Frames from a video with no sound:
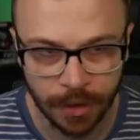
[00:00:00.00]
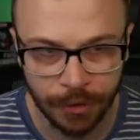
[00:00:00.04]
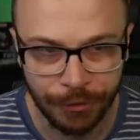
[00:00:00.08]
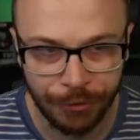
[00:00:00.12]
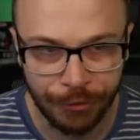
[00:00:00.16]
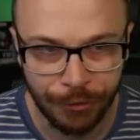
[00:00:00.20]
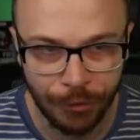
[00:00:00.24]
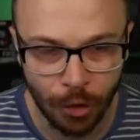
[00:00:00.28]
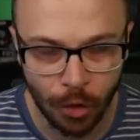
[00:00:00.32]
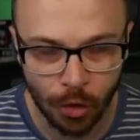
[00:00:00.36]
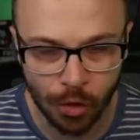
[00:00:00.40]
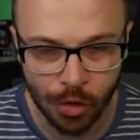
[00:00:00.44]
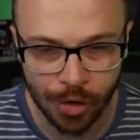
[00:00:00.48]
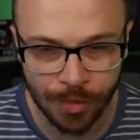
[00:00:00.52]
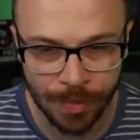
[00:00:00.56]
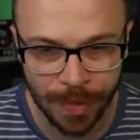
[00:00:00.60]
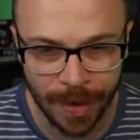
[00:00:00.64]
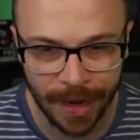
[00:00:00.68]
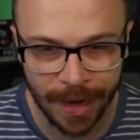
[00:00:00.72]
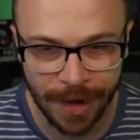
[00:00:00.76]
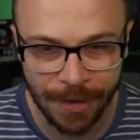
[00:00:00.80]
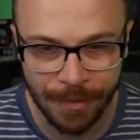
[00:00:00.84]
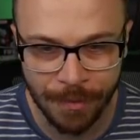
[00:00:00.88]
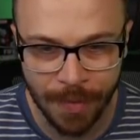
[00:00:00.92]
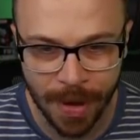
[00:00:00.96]
4
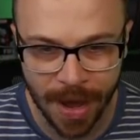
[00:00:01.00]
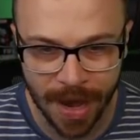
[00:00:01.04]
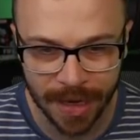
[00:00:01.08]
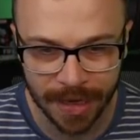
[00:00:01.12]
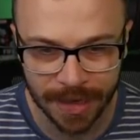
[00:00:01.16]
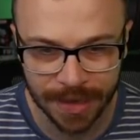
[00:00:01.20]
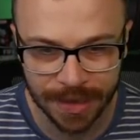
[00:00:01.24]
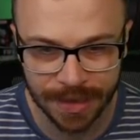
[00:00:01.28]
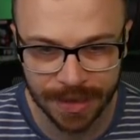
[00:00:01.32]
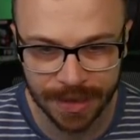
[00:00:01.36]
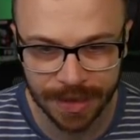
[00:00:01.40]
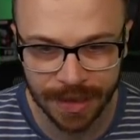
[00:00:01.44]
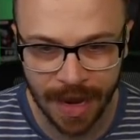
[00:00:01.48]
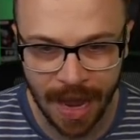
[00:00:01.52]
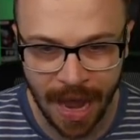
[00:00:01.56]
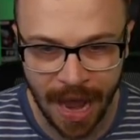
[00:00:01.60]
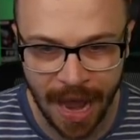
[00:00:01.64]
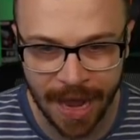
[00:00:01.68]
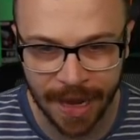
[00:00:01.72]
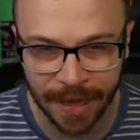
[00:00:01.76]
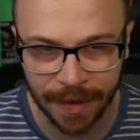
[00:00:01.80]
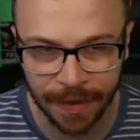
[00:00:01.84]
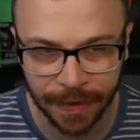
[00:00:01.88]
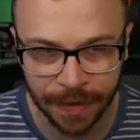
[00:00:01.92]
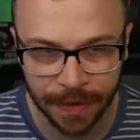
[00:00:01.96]
remaining packs.
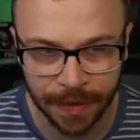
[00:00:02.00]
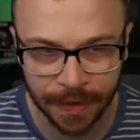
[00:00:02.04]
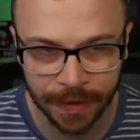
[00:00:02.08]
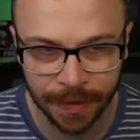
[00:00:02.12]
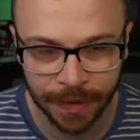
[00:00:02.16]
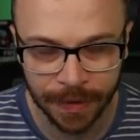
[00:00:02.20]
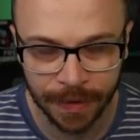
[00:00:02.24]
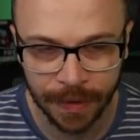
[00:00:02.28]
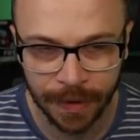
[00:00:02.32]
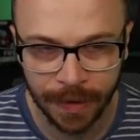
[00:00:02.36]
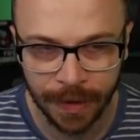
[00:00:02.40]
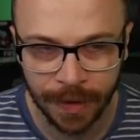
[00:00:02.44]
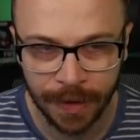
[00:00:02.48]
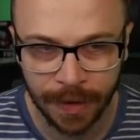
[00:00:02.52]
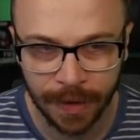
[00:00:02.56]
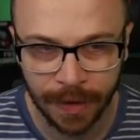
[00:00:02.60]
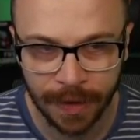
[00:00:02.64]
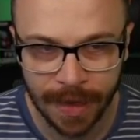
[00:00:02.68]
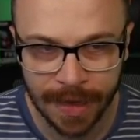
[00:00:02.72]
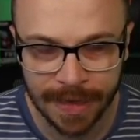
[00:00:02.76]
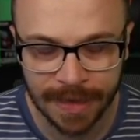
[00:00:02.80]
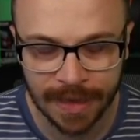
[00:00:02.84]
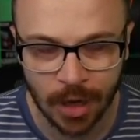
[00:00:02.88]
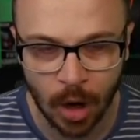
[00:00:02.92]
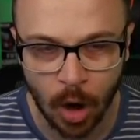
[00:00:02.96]
And
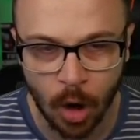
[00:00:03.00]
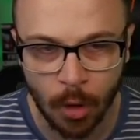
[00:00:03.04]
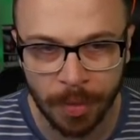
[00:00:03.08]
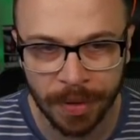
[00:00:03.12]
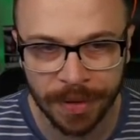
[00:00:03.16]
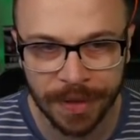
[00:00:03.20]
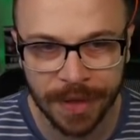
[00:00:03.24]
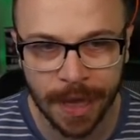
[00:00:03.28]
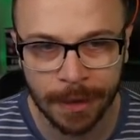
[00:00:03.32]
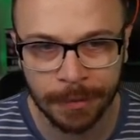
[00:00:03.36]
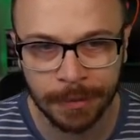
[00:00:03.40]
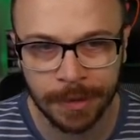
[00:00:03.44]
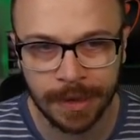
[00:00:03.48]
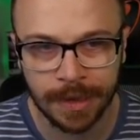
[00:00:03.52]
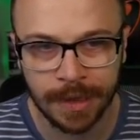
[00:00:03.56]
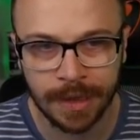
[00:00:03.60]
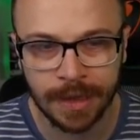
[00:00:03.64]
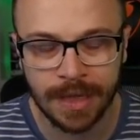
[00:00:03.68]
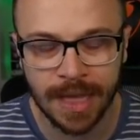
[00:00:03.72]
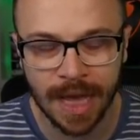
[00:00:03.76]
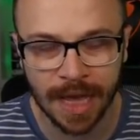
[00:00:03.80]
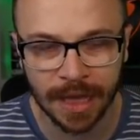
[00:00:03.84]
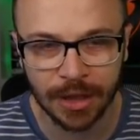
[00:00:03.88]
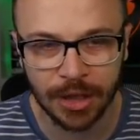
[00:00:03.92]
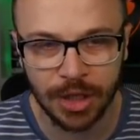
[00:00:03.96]
let's open that
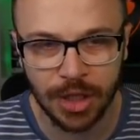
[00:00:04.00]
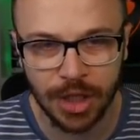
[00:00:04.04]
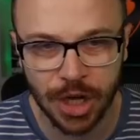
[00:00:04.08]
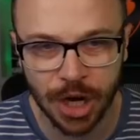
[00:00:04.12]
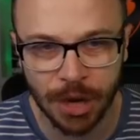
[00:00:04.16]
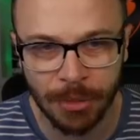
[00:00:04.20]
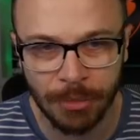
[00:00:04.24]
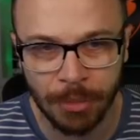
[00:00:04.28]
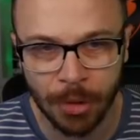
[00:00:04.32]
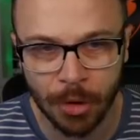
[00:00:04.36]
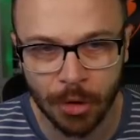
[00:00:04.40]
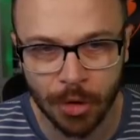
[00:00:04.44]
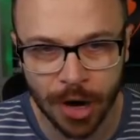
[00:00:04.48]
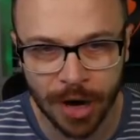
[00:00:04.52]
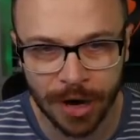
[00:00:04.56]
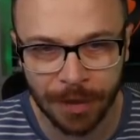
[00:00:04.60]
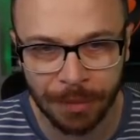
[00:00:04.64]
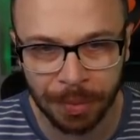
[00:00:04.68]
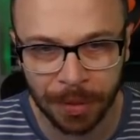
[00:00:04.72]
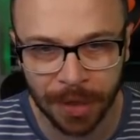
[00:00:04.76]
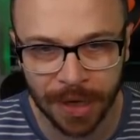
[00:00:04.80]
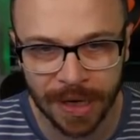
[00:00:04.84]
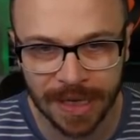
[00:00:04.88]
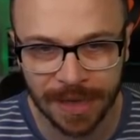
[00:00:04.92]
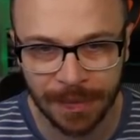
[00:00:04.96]
Jumbo Rare
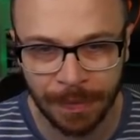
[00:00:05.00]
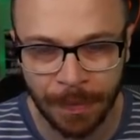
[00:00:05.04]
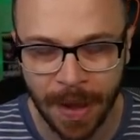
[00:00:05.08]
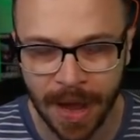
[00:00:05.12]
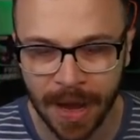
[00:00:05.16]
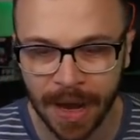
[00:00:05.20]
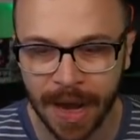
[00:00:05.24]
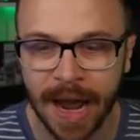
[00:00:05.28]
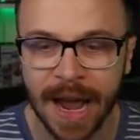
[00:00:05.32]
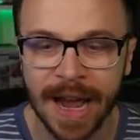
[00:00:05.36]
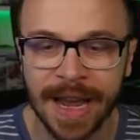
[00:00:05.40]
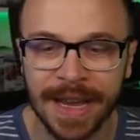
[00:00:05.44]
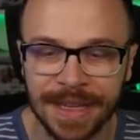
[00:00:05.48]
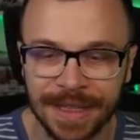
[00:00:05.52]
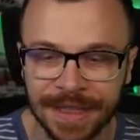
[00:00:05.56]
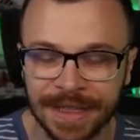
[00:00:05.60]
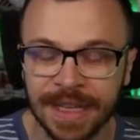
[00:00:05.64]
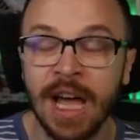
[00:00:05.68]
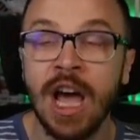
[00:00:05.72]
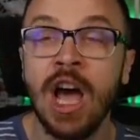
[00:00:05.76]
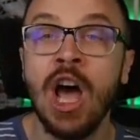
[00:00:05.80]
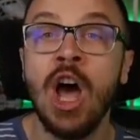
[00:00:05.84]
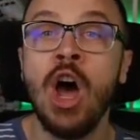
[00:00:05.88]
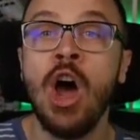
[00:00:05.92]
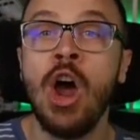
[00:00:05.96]
Players pack, guys.
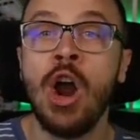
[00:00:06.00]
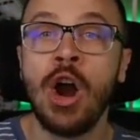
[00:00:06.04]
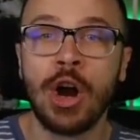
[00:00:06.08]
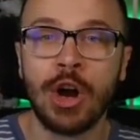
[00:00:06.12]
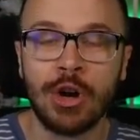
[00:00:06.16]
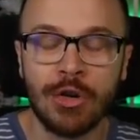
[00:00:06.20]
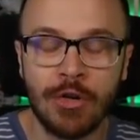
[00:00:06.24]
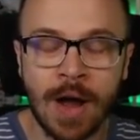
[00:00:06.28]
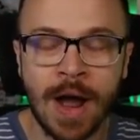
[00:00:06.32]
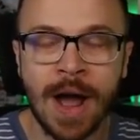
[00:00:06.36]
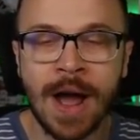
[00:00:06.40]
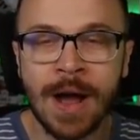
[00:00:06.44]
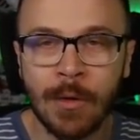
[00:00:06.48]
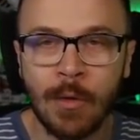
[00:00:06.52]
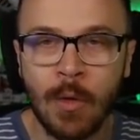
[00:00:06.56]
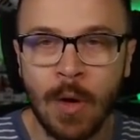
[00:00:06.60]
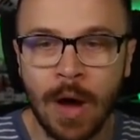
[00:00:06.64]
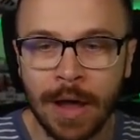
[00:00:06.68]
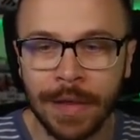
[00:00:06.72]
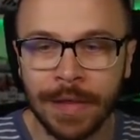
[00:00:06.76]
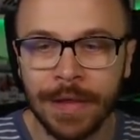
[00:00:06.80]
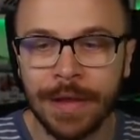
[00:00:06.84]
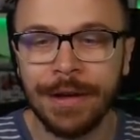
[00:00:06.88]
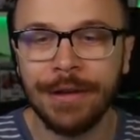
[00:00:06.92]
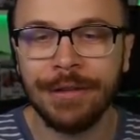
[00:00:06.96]
Rank
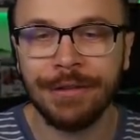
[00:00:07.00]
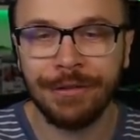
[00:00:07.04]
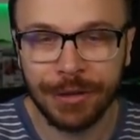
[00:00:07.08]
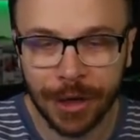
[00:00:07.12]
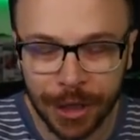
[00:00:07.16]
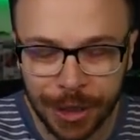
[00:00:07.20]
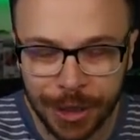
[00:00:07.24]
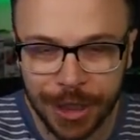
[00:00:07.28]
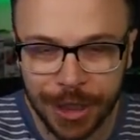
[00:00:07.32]
1 FUT